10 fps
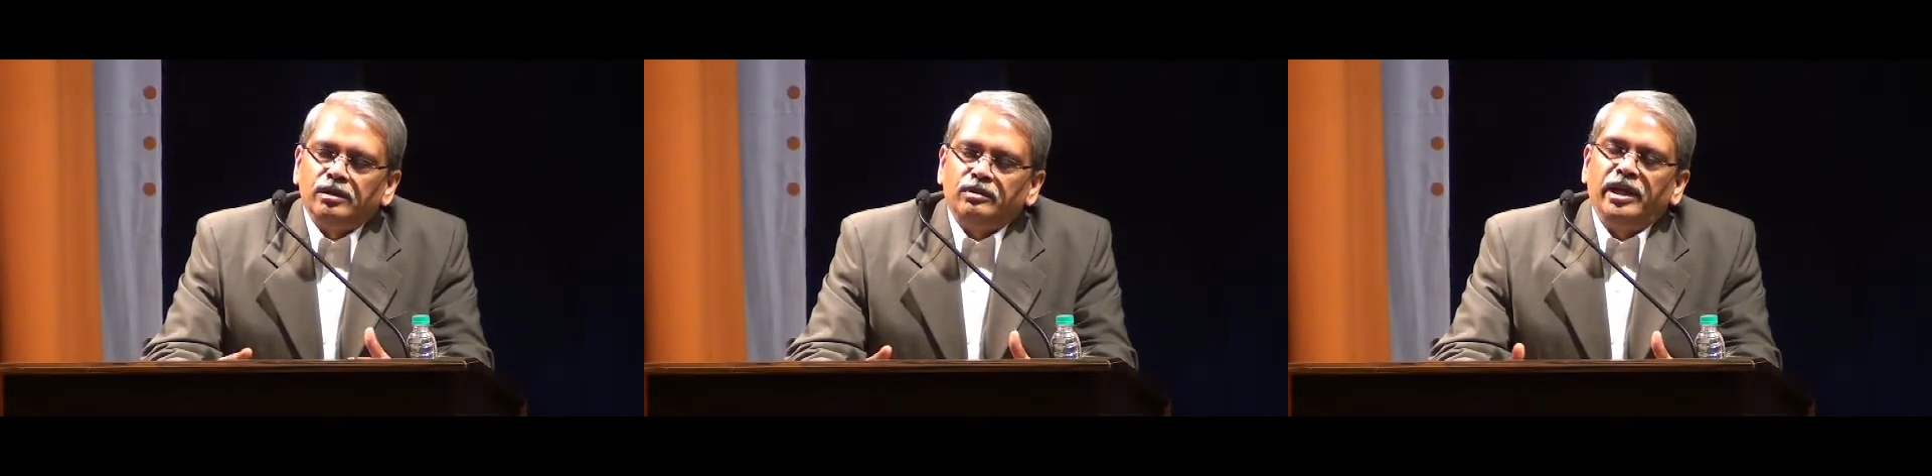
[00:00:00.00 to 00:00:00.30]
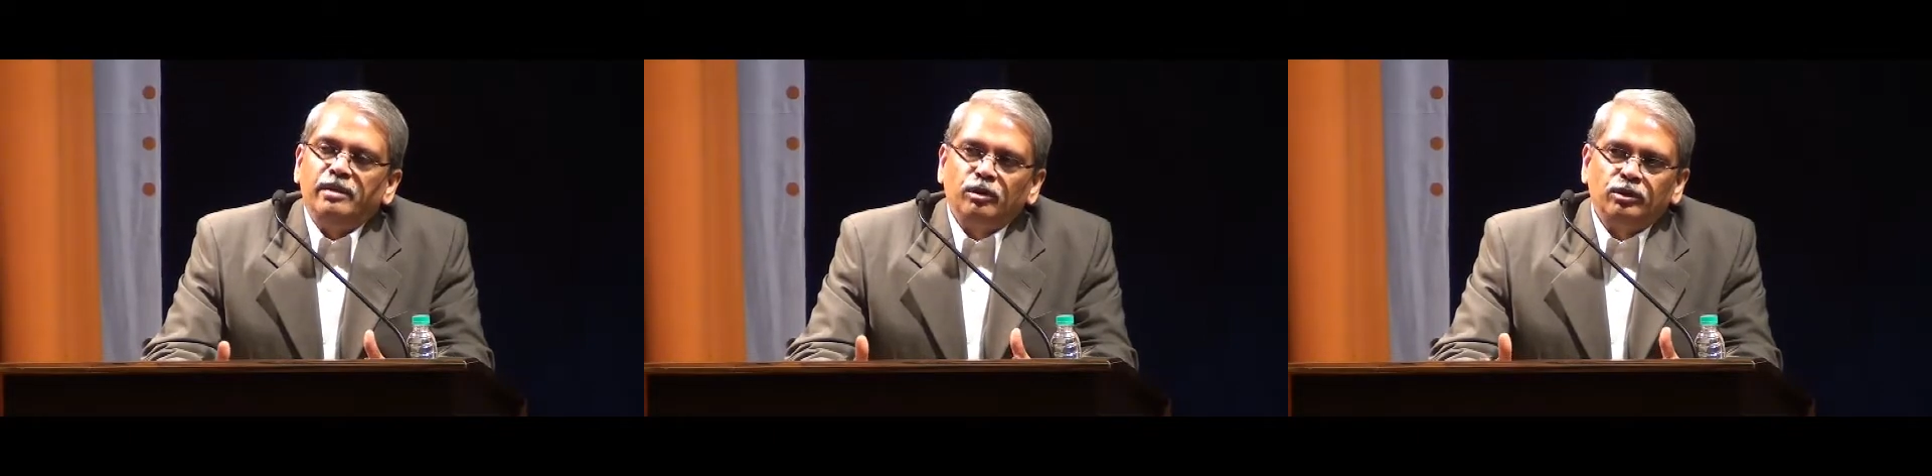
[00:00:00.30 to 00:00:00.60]

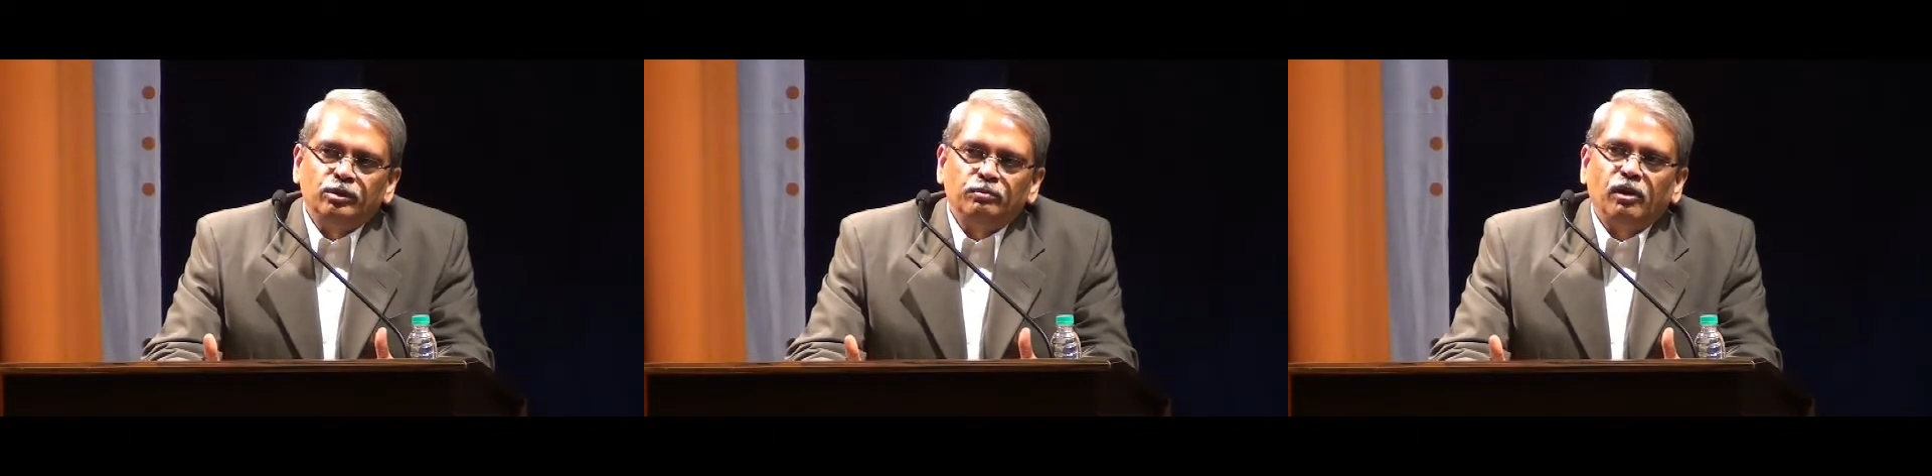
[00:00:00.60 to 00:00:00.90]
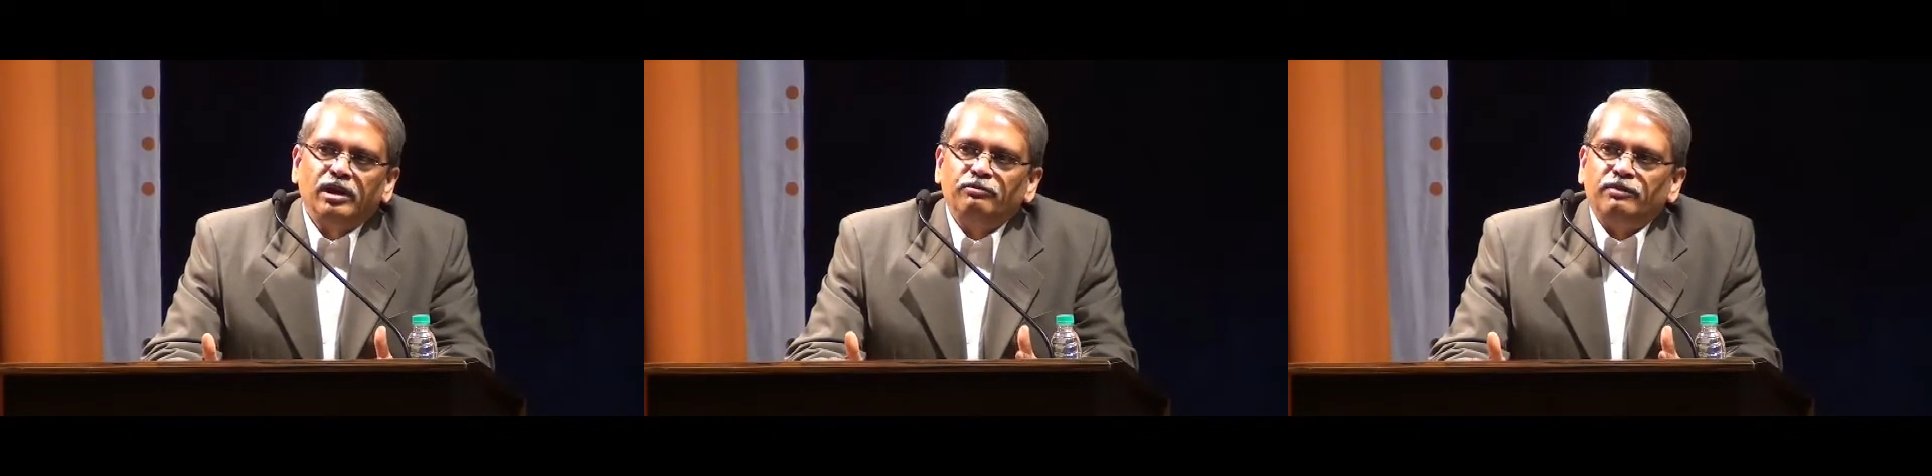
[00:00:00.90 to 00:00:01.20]
Today about
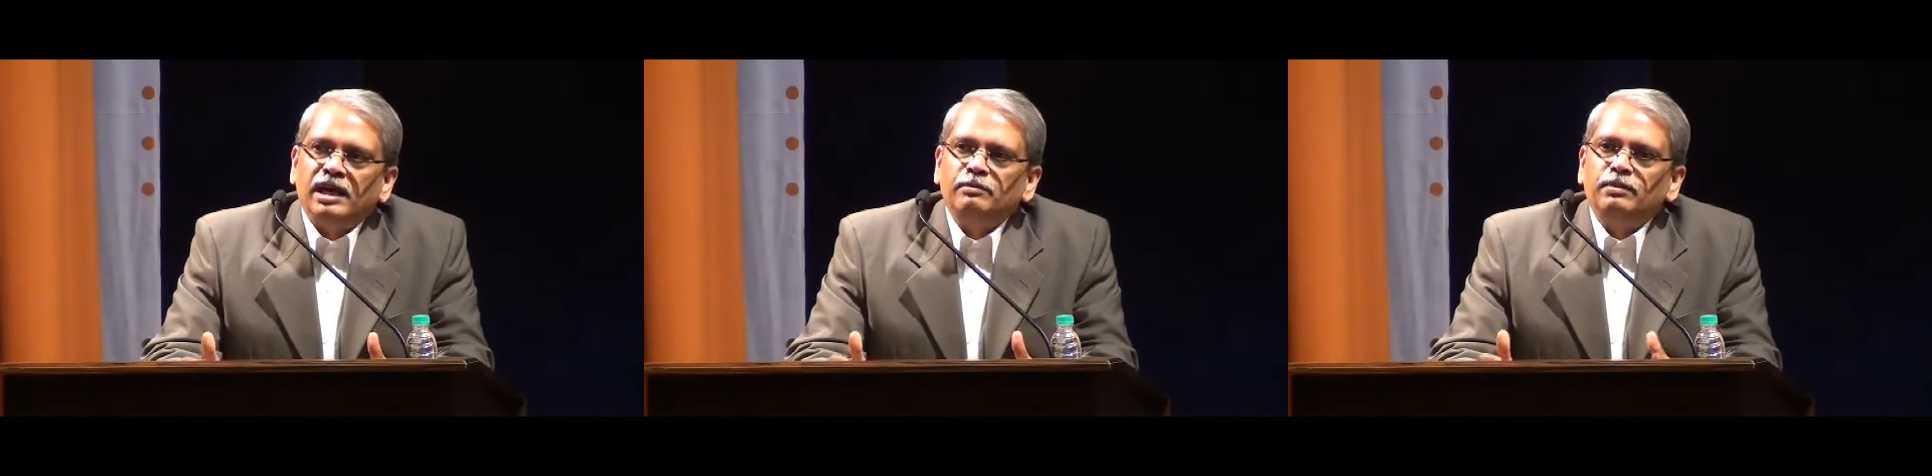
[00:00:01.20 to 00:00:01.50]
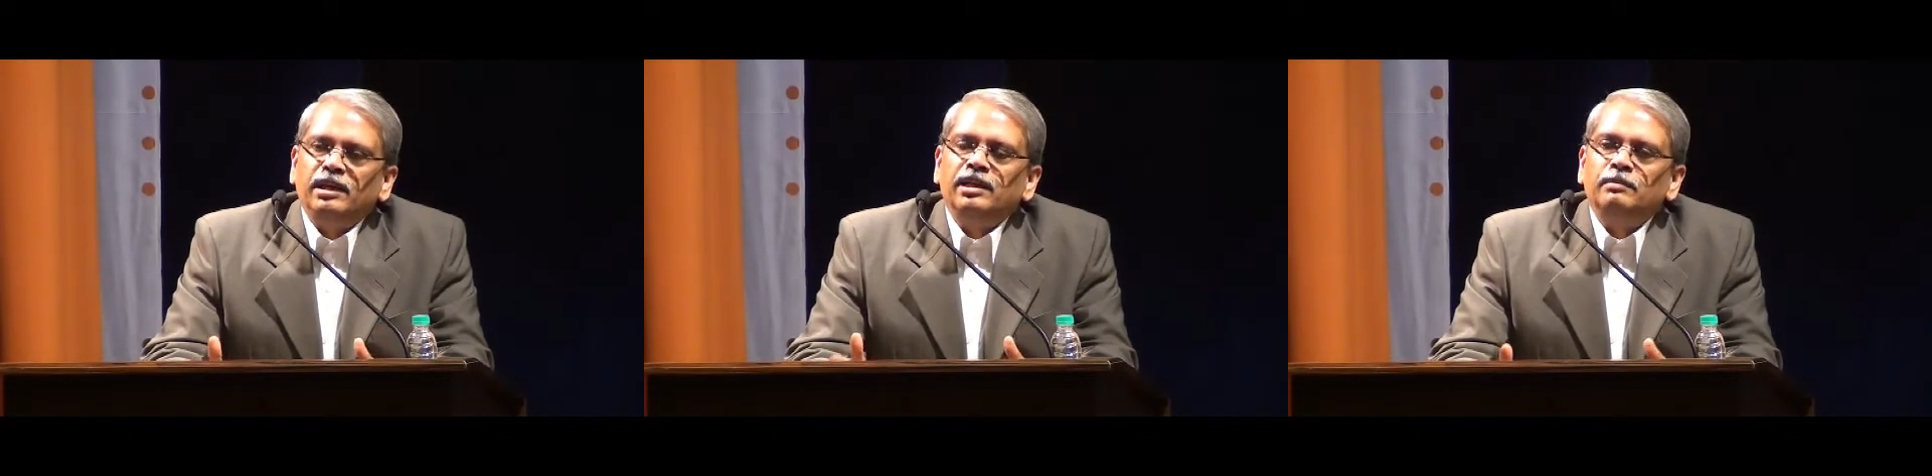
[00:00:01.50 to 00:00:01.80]

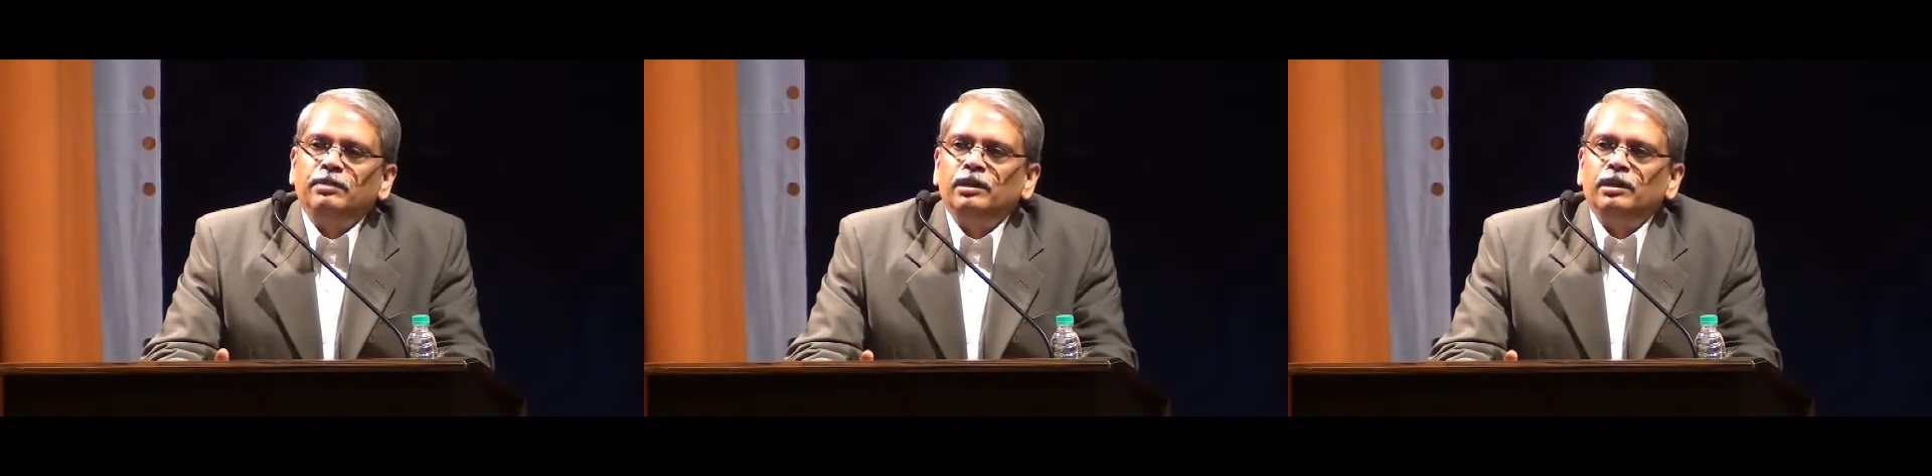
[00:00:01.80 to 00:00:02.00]
2.5 billion